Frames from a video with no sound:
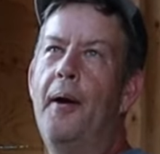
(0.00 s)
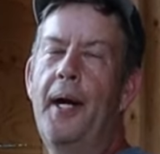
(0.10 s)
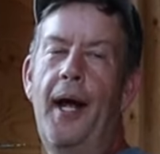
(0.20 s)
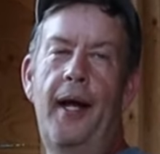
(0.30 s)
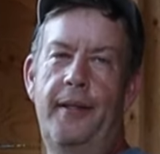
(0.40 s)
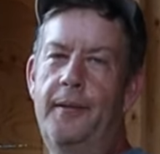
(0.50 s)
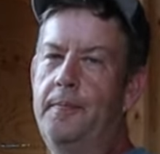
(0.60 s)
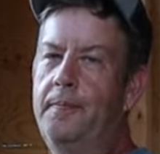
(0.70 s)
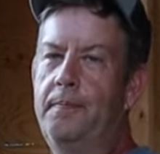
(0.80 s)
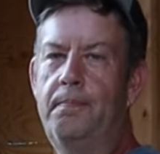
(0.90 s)
Okay.
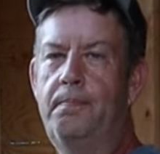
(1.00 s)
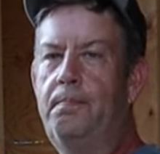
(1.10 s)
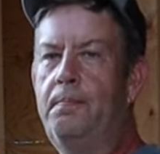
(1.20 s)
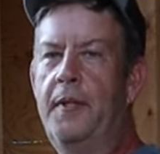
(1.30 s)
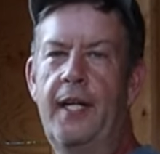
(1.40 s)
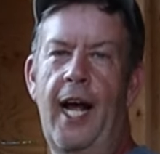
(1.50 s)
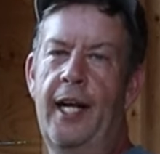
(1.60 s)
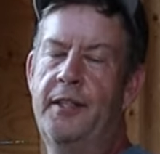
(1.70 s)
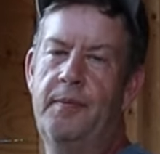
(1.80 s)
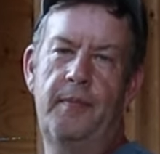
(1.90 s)
But
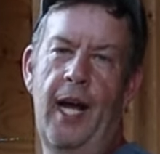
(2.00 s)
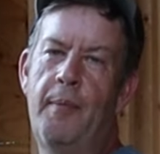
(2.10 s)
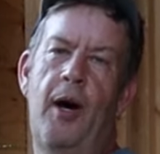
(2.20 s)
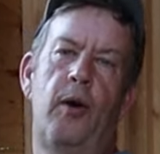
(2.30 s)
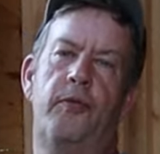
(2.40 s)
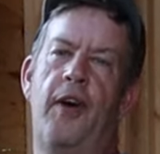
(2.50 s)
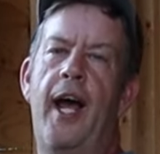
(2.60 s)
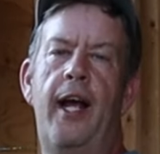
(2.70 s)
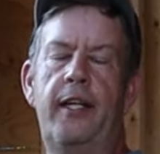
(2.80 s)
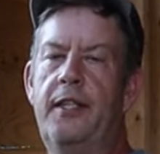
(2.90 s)
I I'm old
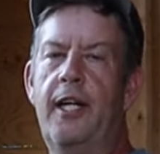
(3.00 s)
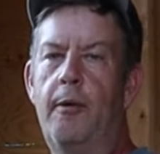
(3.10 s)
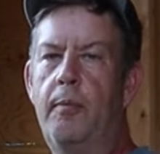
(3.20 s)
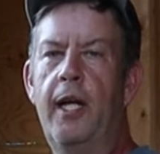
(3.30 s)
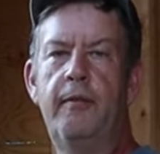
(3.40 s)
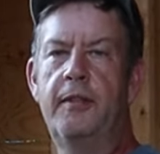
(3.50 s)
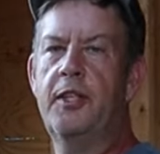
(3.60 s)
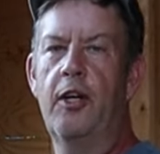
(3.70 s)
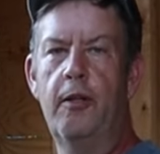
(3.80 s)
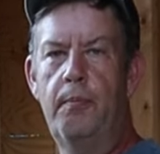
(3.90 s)
fashioned. I believe in
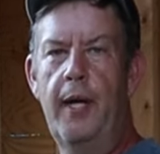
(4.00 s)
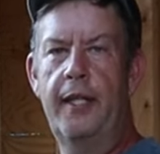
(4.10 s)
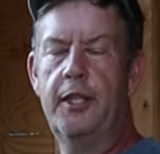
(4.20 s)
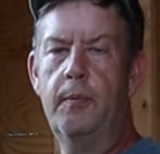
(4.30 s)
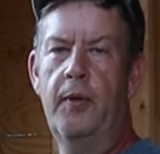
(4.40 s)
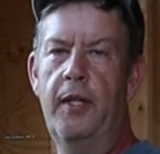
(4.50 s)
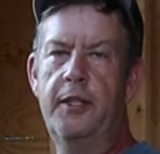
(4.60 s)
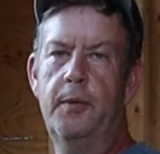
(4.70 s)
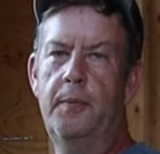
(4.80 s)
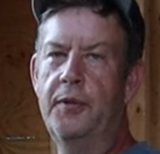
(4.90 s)
certain basic
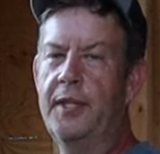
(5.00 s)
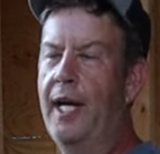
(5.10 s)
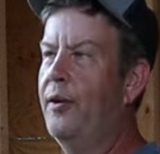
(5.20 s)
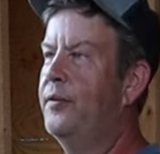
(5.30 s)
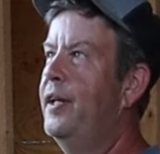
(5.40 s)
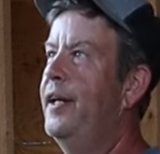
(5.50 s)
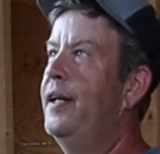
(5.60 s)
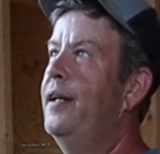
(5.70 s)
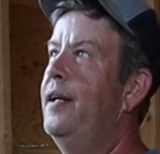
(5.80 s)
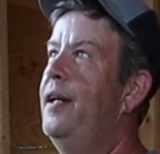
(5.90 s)
principles. I don't
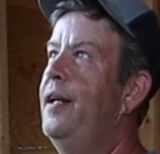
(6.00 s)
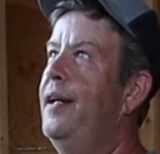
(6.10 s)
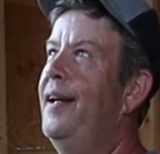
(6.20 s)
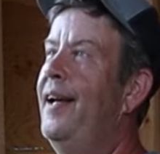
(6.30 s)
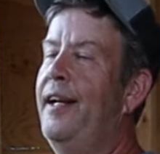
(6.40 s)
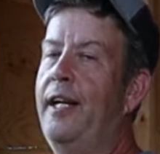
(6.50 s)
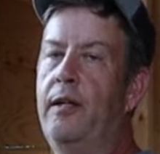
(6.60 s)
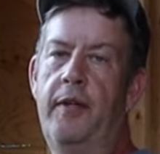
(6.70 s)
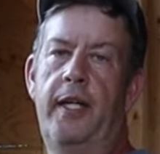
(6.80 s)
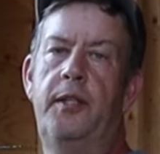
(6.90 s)
think an
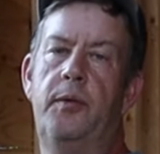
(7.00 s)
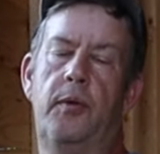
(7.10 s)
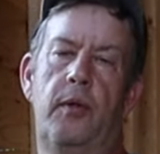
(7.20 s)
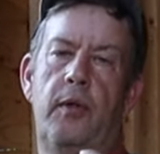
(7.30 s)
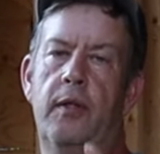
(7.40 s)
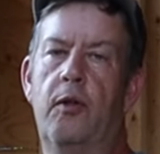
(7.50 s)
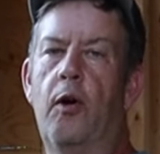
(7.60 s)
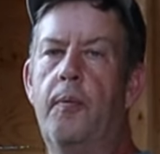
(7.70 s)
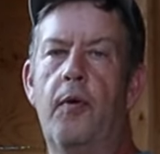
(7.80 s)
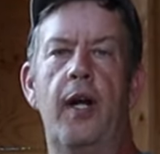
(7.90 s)
individual, a
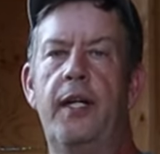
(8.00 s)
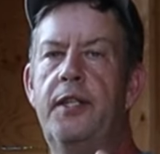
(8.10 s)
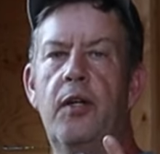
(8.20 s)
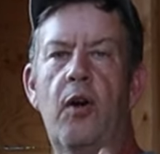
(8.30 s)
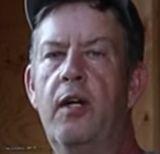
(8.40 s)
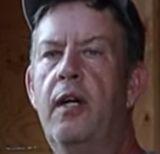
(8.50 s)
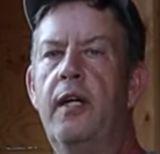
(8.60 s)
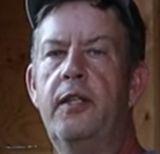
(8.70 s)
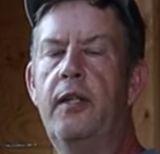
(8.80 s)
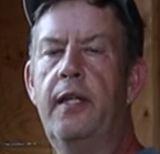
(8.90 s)
corporation, or a
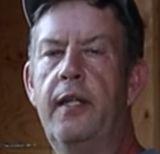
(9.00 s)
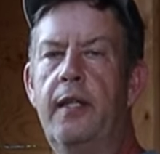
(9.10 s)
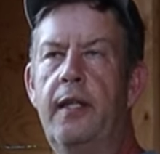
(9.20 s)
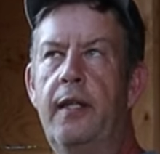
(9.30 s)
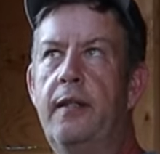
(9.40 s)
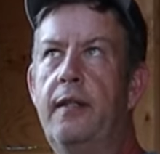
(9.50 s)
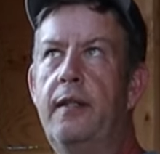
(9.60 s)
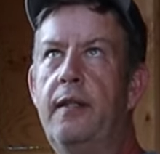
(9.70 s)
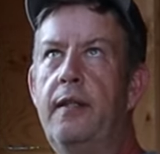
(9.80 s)
country can, can,